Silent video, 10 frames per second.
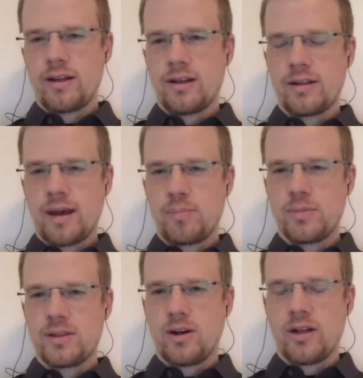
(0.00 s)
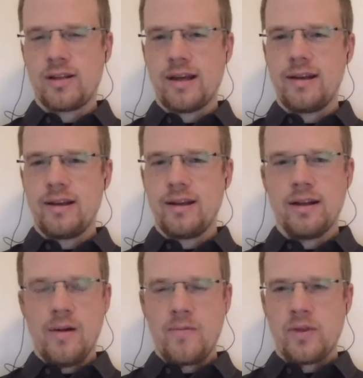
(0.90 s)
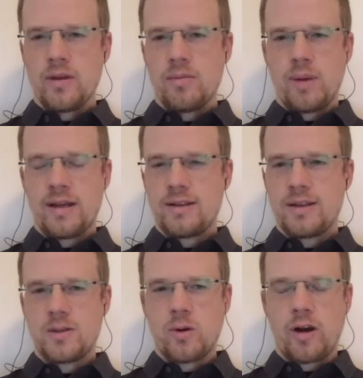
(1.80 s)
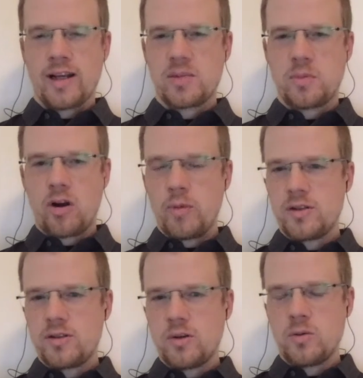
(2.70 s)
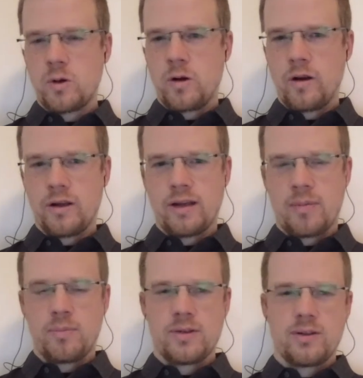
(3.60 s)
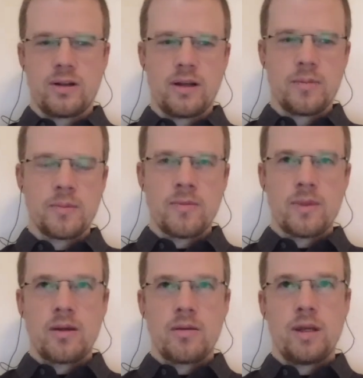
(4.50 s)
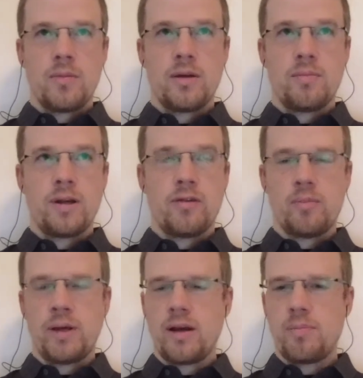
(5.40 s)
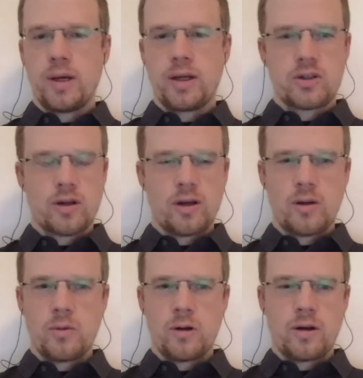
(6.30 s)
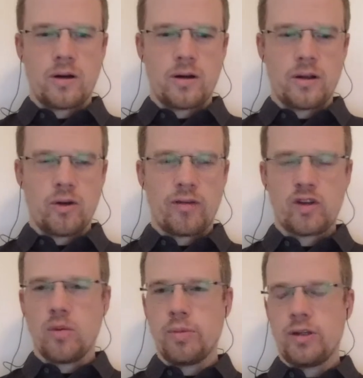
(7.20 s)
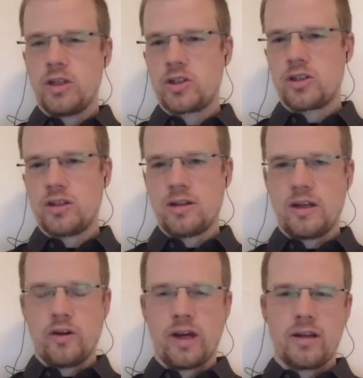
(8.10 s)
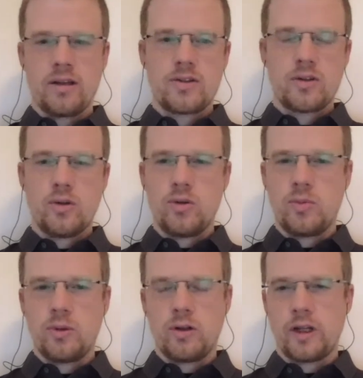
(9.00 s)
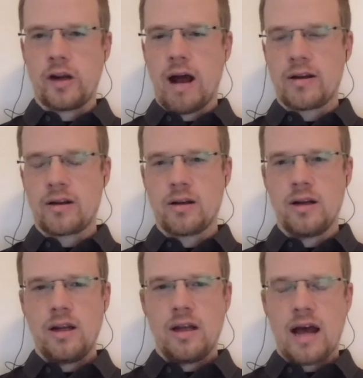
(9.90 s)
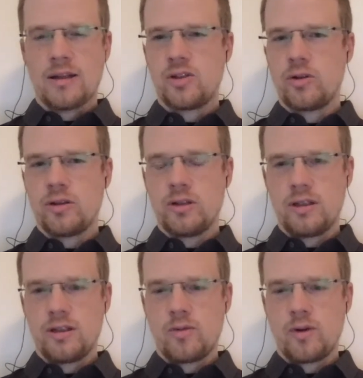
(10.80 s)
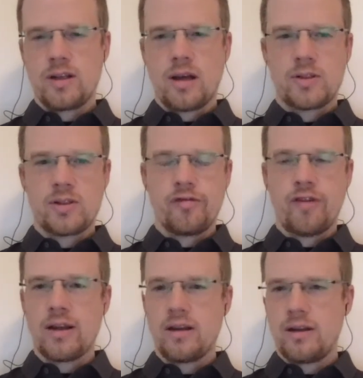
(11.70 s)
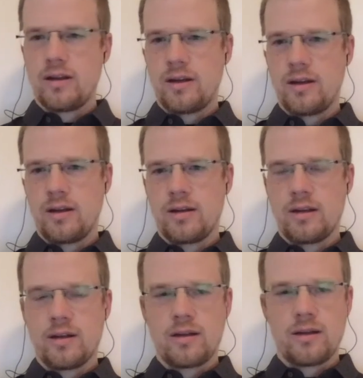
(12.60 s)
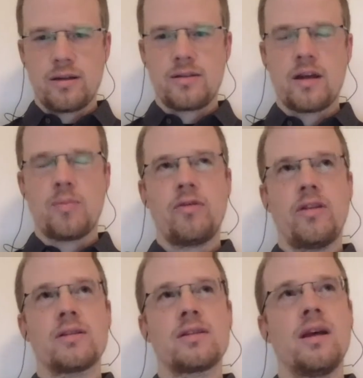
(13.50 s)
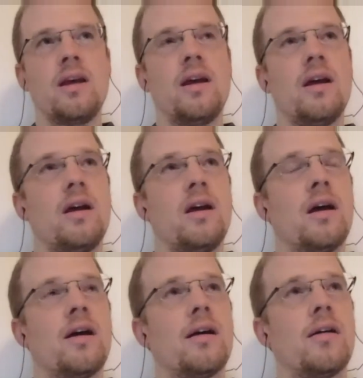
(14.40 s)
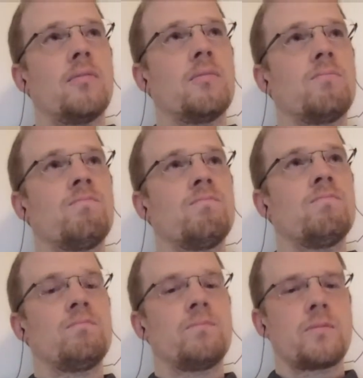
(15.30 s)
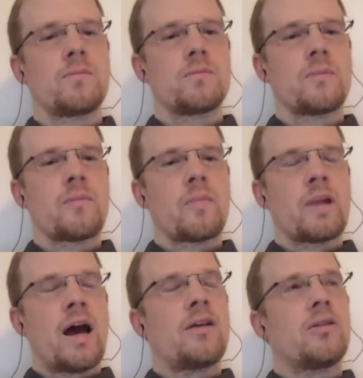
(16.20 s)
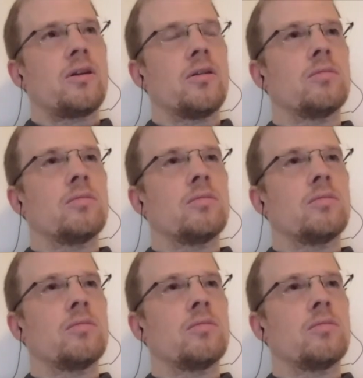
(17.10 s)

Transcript: And it happens on a daily basis where experiments don't work. It happens on a maybe a bit of a bigger picture where you have competition and you're getting scooped, or there are other uncertainties when it comes to funding and these type of things. I don't know.